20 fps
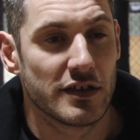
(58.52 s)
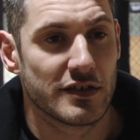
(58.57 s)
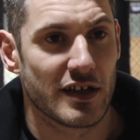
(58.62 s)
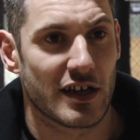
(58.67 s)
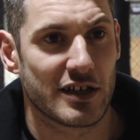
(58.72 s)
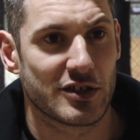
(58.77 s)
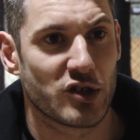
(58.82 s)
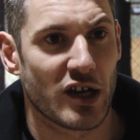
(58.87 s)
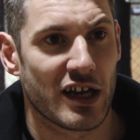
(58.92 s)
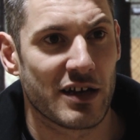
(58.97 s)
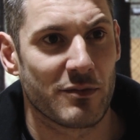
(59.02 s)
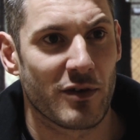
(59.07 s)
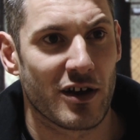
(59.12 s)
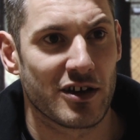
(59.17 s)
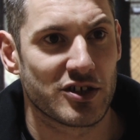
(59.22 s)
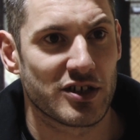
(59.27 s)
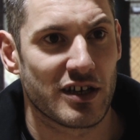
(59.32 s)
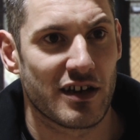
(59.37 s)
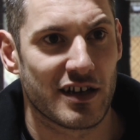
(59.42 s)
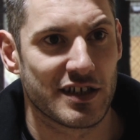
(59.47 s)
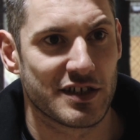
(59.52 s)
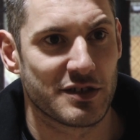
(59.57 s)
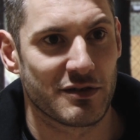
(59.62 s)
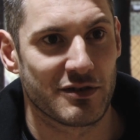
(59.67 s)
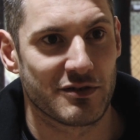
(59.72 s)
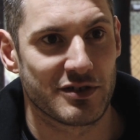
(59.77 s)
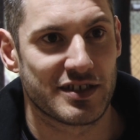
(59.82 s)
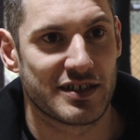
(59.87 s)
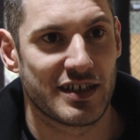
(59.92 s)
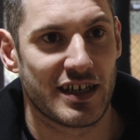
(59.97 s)
Started training martial arts
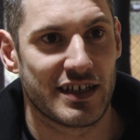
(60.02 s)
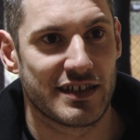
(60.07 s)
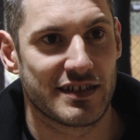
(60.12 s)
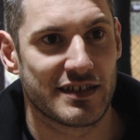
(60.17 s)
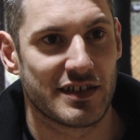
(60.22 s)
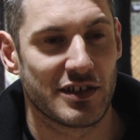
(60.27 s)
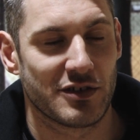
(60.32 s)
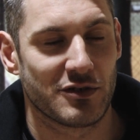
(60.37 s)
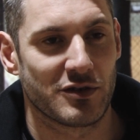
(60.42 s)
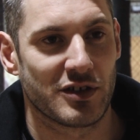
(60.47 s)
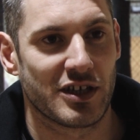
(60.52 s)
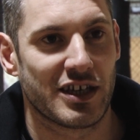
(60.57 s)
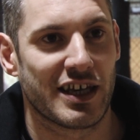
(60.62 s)
when I was six, doing